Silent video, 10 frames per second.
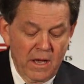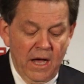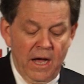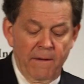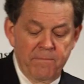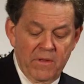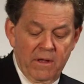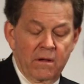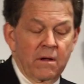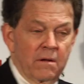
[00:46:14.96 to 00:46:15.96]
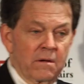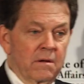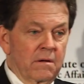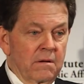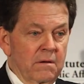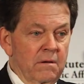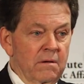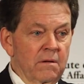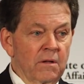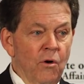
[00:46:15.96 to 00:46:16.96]

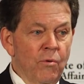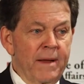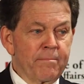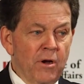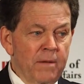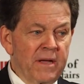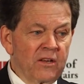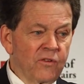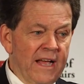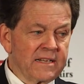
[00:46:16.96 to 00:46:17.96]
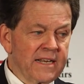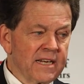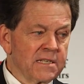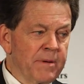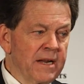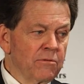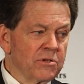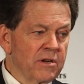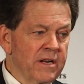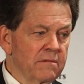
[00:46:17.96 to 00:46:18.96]
Low rate, broad-based flat tax, spending
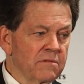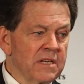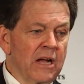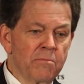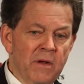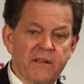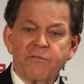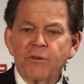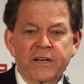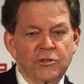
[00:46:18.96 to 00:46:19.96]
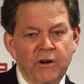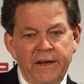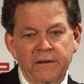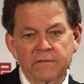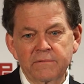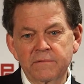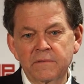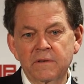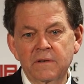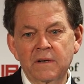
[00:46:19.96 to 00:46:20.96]
restraint, sound money, free trade.
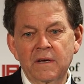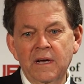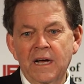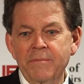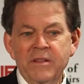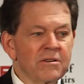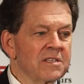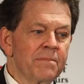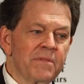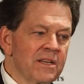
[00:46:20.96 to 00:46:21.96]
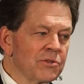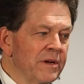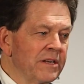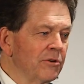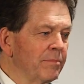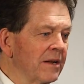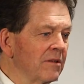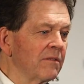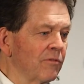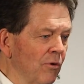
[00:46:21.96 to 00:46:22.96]
I mean, there are some things we do better
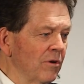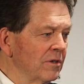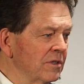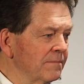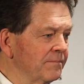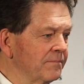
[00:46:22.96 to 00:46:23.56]
than foreigners,